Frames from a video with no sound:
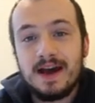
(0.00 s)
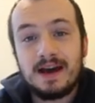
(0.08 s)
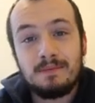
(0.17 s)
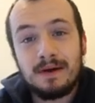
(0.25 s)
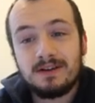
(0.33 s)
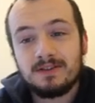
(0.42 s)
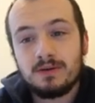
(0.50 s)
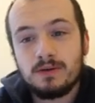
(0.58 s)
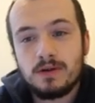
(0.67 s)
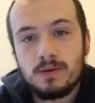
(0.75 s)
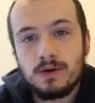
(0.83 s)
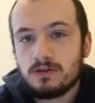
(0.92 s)
And I'm actually
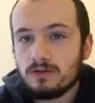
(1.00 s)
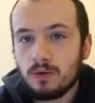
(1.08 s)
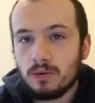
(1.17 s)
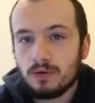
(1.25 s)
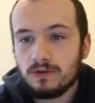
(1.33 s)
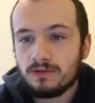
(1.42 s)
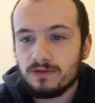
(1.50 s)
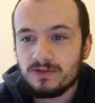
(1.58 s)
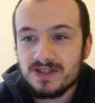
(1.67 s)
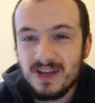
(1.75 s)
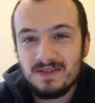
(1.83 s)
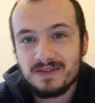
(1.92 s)
only doing a total of
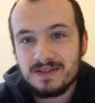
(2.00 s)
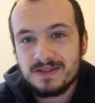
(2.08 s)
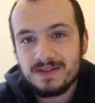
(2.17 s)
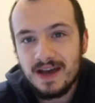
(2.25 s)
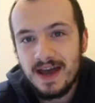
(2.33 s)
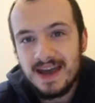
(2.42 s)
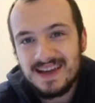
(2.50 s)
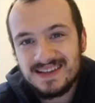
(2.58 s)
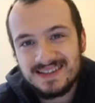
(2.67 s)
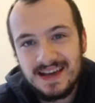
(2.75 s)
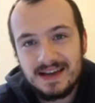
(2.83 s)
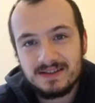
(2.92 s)
seven to eight
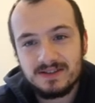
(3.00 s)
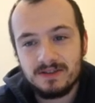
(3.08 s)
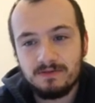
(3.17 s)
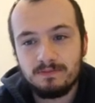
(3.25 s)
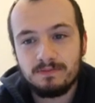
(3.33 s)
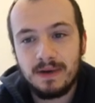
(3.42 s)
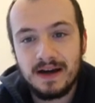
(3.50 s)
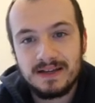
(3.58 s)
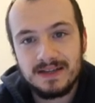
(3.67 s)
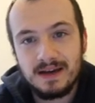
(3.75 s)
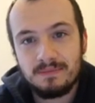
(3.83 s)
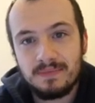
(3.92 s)
sets of
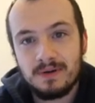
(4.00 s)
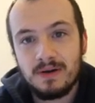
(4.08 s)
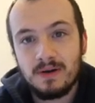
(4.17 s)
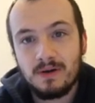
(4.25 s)
bicep